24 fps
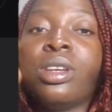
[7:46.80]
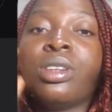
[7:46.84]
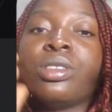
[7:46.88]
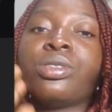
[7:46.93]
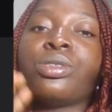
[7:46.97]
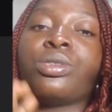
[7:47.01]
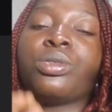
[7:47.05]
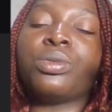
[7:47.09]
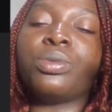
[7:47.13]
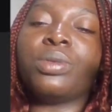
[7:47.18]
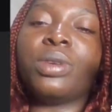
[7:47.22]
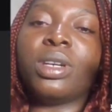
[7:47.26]

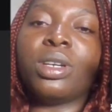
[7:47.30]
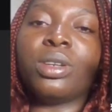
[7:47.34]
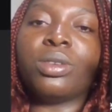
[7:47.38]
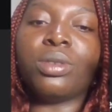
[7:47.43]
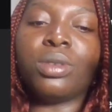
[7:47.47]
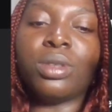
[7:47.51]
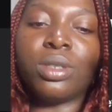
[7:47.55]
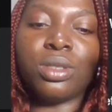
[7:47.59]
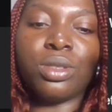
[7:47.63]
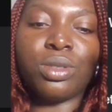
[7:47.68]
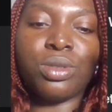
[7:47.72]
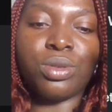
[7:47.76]
So we are
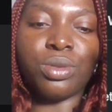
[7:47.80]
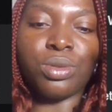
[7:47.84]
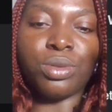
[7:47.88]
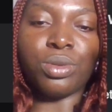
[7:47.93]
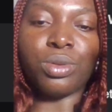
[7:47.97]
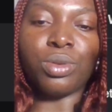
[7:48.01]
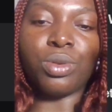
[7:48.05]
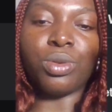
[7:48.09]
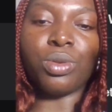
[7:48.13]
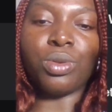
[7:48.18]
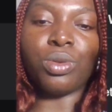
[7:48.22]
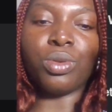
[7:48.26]
going to
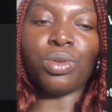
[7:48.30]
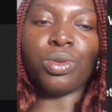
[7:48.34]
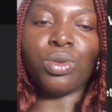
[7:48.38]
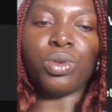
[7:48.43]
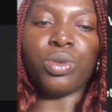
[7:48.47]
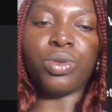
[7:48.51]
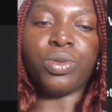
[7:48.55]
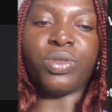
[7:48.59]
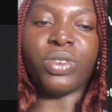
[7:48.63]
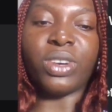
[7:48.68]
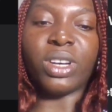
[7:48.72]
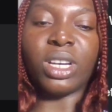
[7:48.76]
go
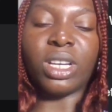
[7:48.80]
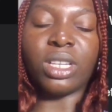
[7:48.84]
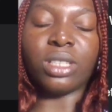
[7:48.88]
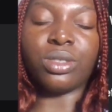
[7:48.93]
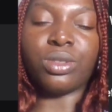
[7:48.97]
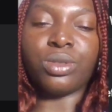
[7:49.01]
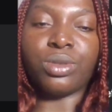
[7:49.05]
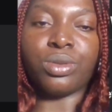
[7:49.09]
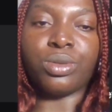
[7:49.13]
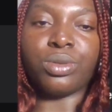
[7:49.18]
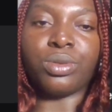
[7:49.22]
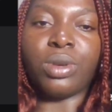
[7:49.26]
over
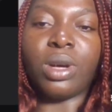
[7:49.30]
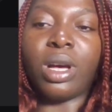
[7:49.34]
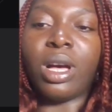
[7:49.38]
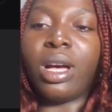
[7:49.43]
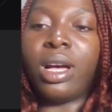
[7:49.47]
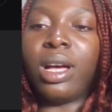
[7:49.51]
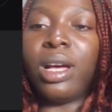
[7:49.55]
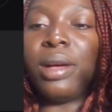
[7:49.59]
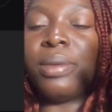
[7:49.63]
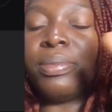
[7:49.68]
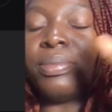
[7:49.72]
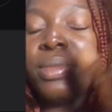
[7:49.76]
to
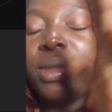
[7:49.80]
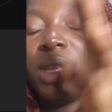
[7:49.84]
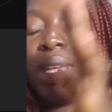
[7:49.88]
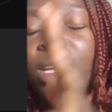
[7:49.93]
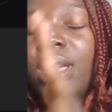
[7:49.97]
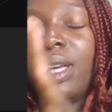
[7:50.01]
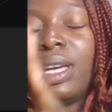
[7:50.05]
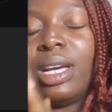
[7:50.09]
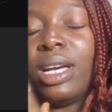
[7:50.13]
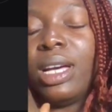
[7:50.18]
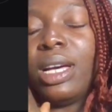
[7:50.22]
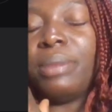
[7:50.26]
our
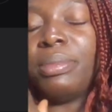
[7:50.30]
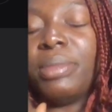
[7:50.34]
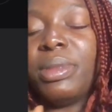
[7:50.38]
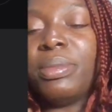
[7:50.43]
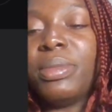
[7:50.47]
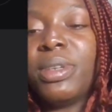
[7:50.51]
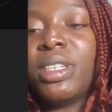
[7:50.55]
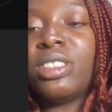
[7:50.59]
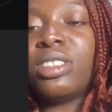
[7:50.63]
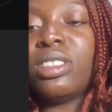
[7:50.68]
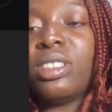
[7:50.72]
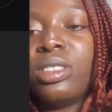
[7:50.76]

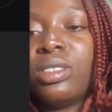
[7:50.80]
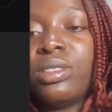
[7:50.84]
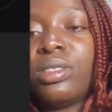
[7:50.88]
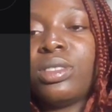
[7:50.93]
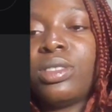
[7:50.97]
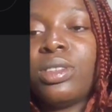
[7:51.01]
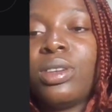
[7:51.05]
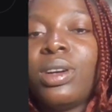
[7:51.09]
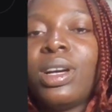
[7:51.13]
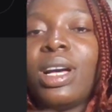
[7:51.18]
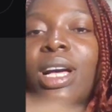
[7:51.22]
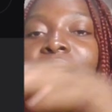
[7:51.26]
image
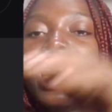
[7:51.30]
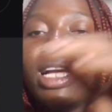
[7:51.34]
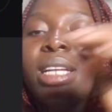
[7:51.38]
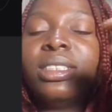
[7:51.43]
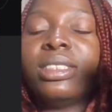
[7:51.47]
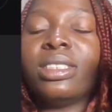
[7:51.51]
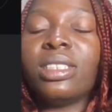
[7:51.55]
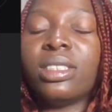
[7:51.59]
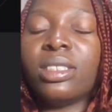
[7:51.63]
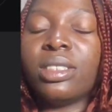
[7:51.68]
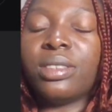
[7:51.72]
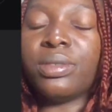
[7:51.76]
generator and
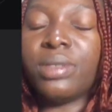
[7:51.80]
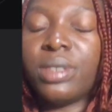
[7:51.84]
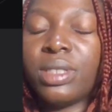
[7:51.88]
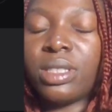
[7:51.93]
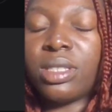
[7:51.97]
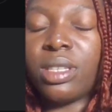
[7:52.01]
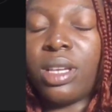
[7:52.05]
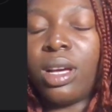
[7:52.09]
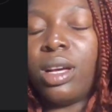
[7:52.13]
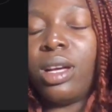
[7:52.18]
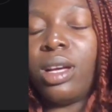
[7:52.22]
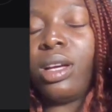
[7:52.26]
generate
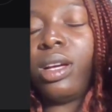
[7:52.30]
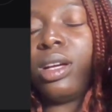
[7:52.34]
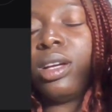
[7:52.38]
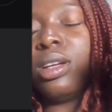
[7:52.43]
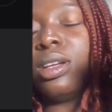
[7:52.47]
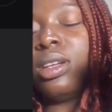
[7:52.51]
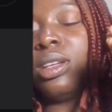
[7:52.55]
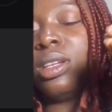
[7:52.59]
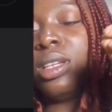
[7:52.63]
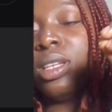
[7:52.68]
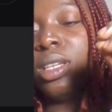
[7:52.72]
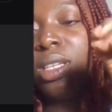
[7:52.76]
our
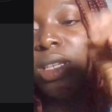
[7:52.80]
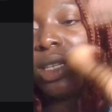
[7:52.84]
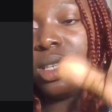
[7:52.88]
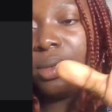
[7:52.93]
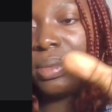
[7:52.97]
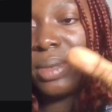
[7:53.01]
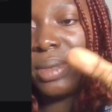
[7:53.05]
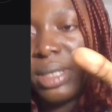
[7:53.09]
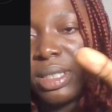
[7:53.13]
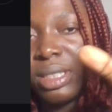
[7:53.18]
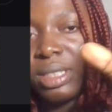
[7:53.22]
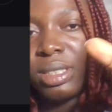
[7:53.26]

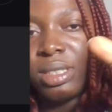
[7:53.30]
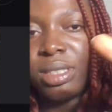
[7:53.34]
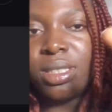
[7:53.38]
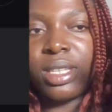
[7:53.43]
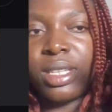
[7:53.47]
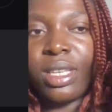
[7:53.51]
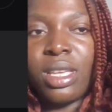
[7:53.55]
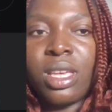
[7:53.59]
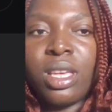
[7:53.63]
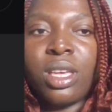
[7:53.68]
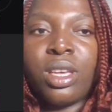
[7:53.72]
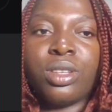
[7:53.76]
images.
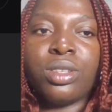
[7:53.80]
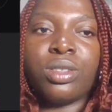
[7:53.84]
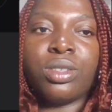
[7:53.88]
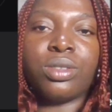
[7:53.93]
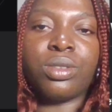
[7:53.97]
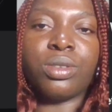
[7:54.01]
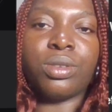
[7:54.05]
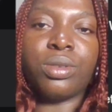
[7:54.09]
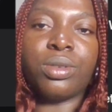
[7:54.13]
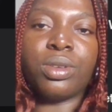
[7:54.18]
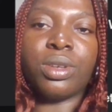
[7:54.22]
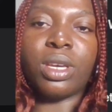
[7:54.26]

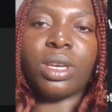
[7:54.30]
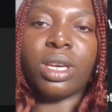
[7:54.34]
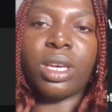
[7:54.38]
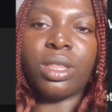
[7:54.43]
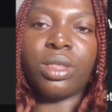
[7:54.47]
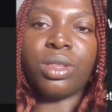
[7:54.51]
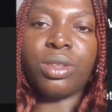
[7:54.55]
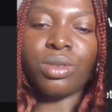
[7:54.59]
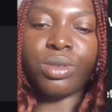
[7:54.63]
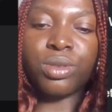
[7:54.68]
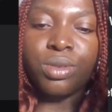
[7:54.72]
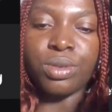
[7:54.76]
So you can
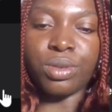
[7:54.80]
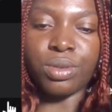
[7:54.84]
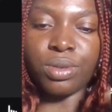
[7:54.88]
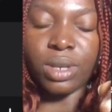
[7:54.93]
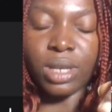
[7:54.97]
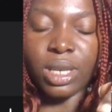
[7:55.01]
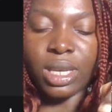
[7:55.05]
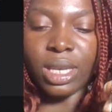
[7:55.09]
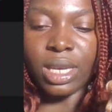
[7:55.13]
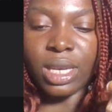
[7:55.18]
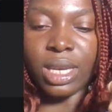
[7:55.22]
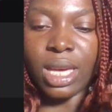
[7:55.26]
use
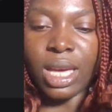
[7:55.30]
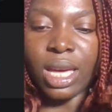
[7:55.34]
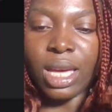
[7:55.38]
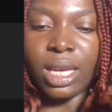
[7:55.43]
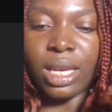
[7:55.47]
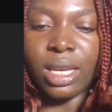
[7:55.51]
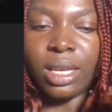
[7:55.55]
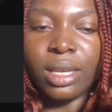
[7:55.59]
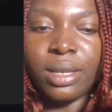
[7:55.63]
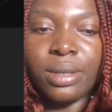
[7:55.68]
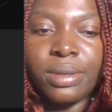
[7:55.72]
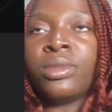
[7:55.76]
Grok
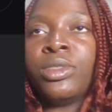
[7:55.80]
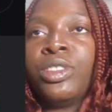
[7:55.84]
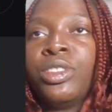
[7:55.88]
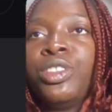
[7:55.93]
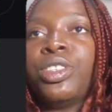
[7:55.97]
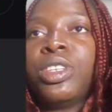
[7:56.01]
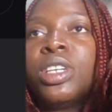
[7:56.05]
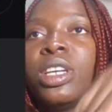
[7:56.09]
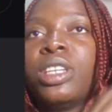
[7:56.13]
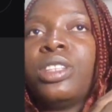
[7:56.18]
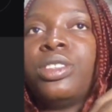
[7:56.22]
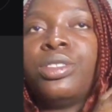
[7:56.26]
AI, you
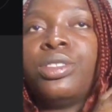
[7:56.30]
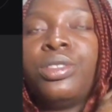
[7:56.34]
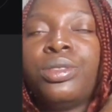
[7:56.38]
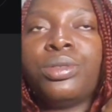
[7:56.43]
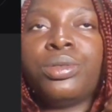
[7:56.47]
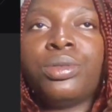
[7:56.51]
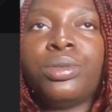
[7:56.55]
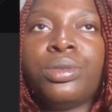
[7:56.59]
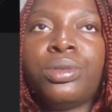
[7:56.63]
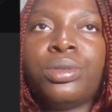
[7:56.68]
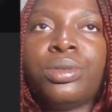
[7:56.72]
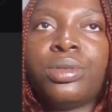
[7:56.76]
can
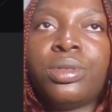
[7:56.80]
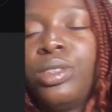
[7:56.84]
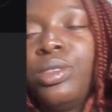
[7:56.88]
use